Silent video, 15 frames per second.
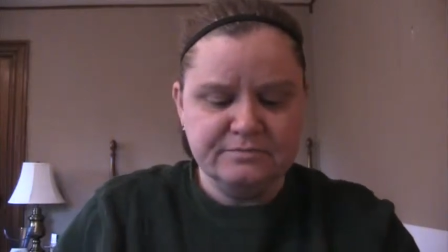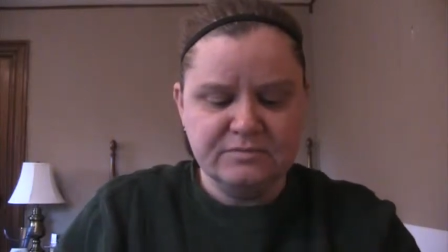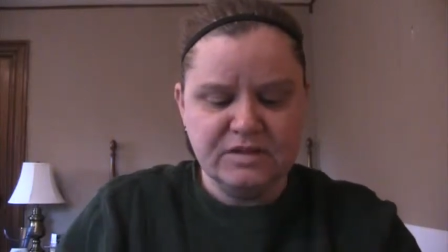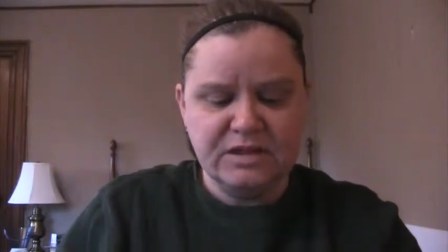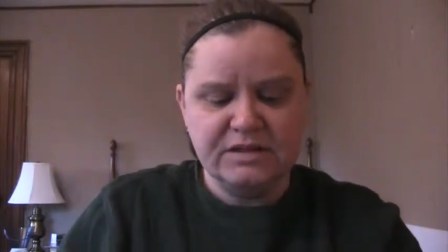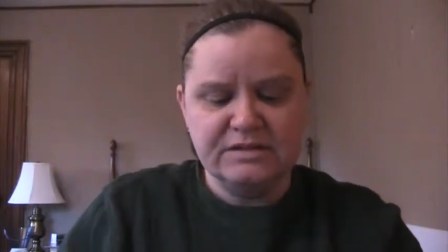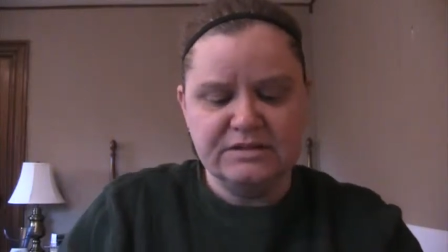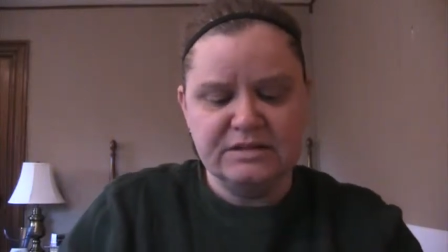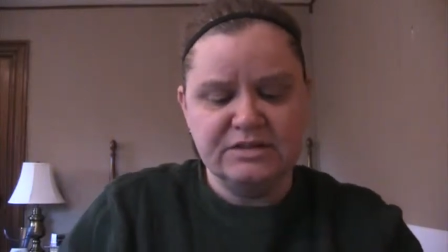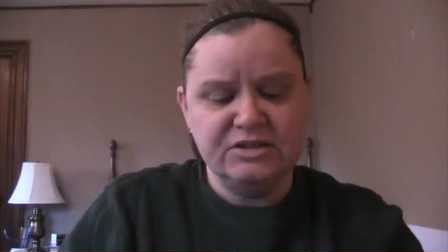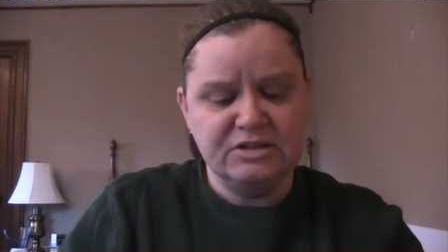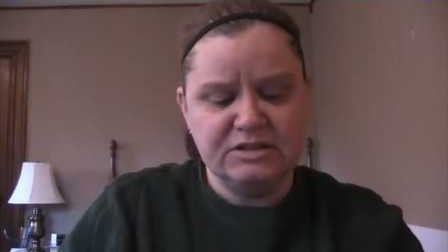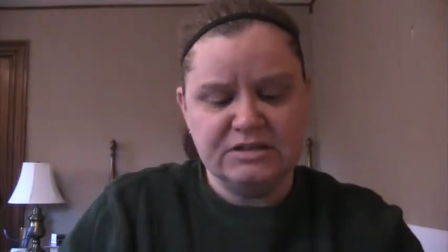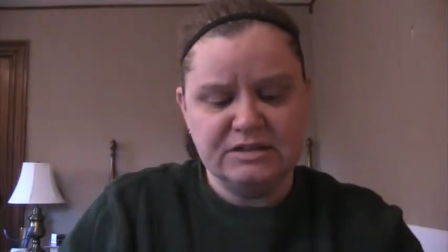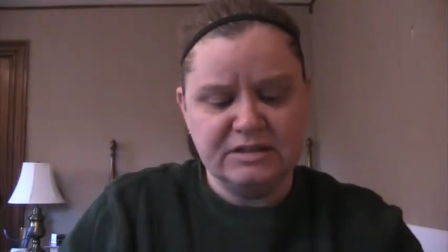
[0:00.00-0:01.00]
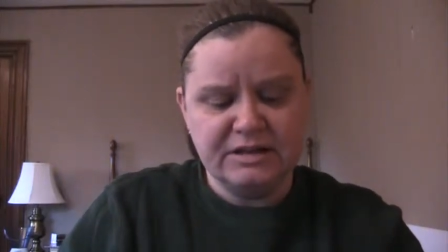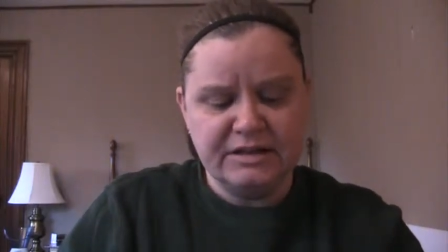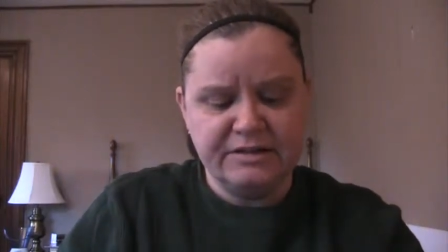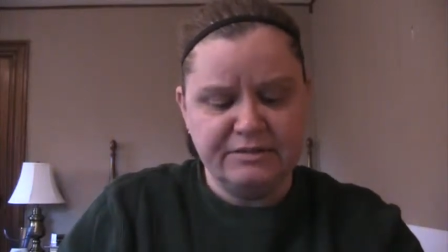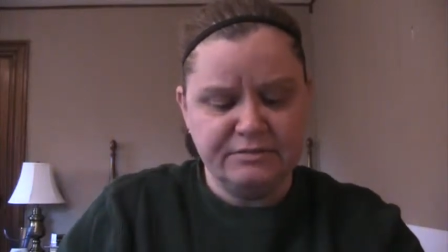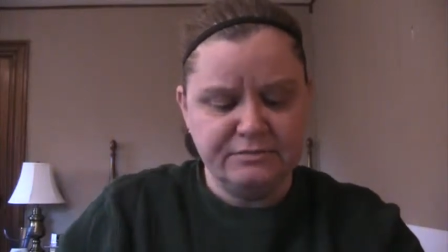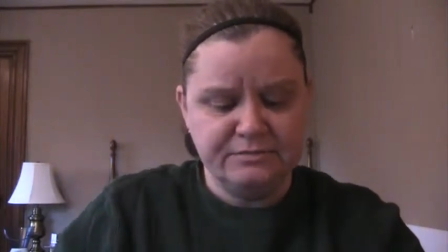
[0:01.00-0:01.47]
because they just kind
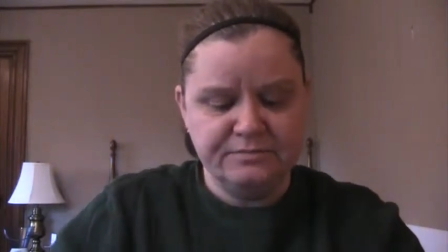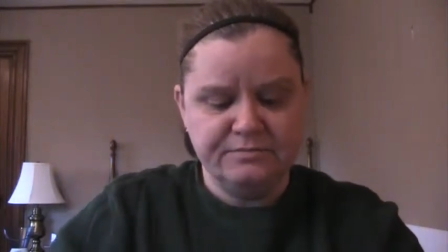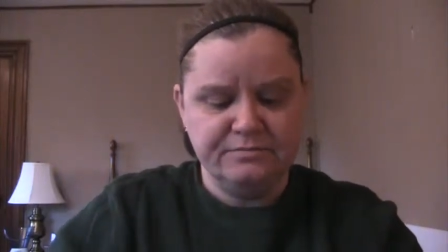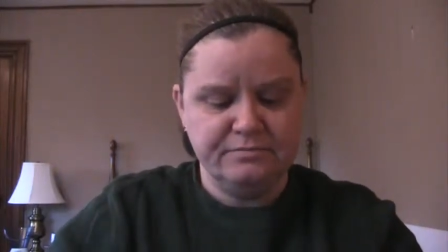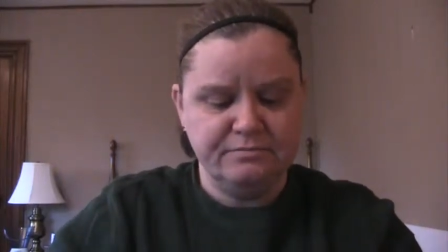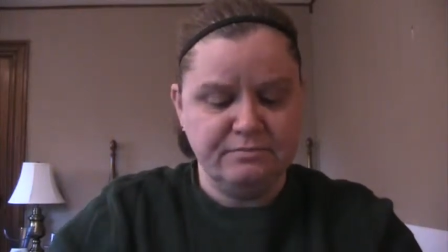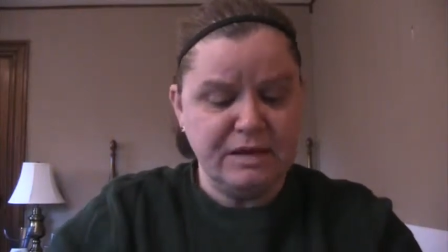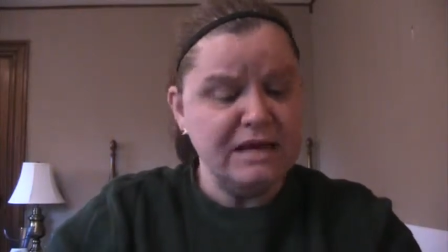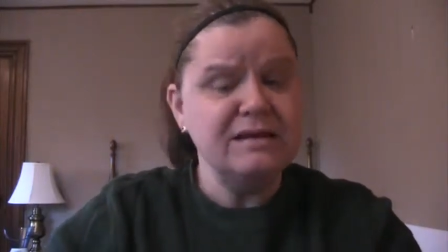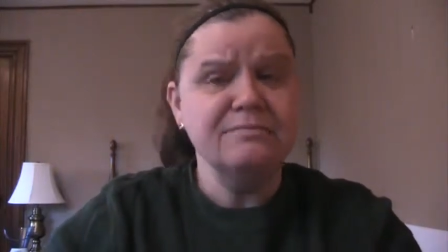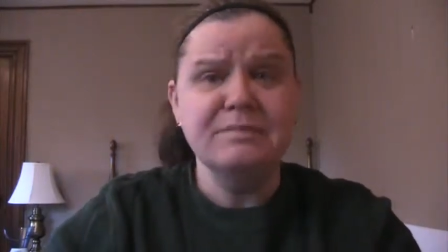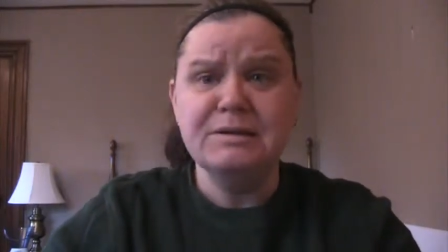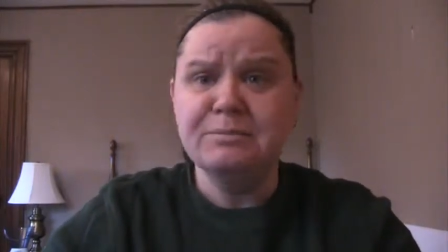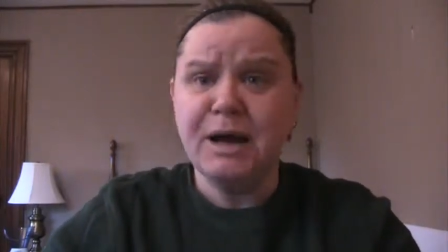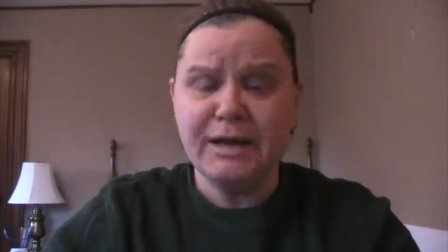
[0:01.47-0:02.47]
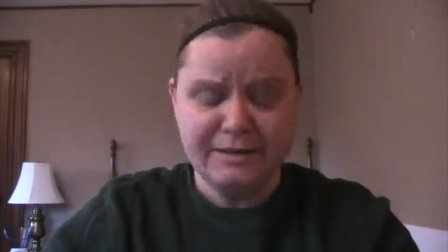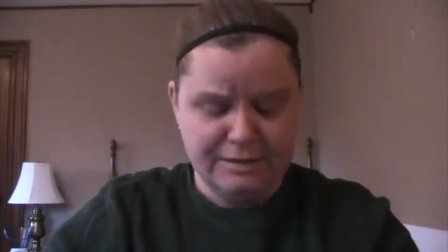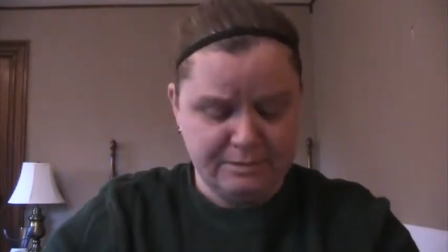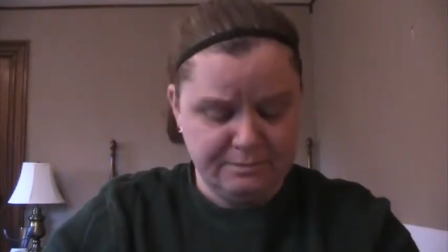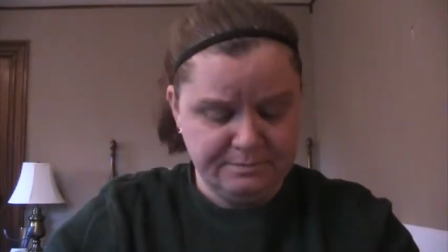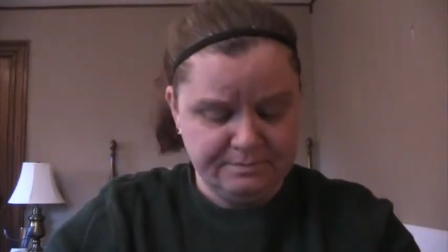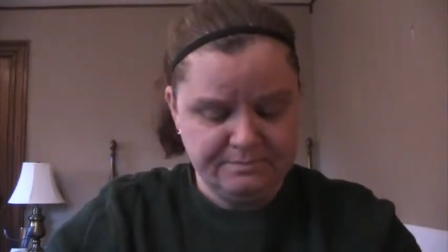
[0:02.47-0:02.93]
of made me buy
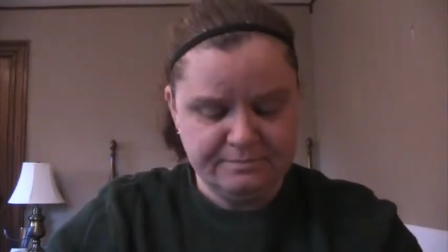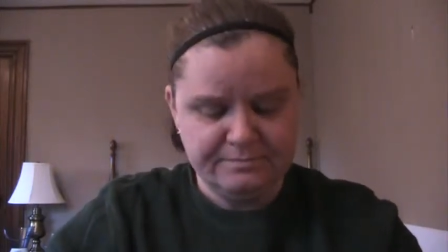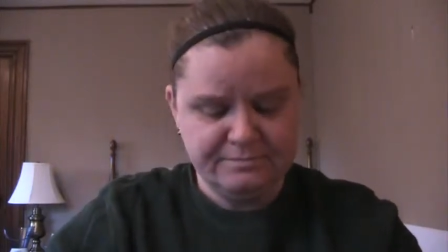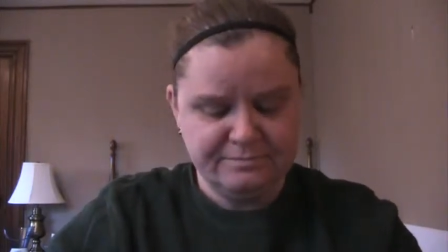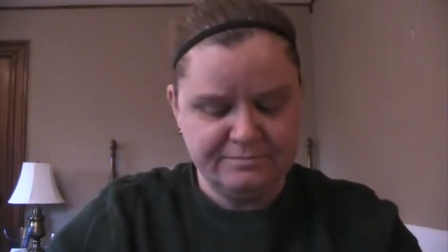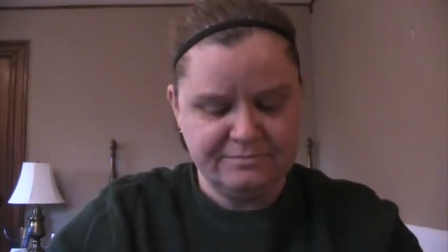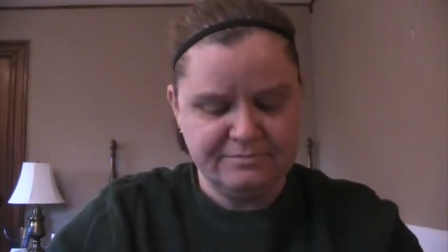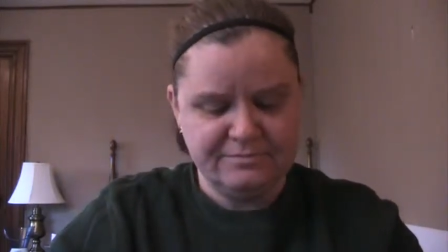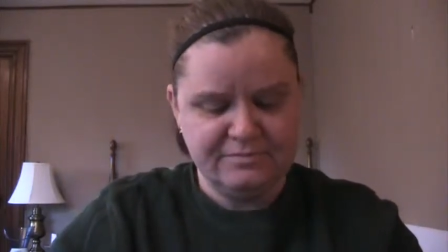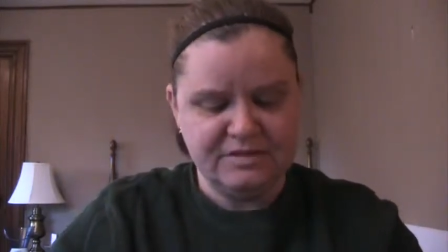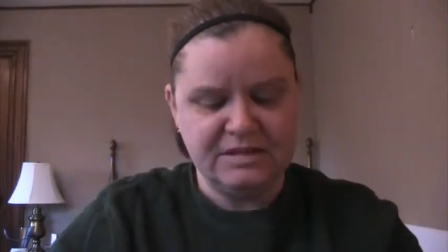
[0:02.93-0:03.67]
them. They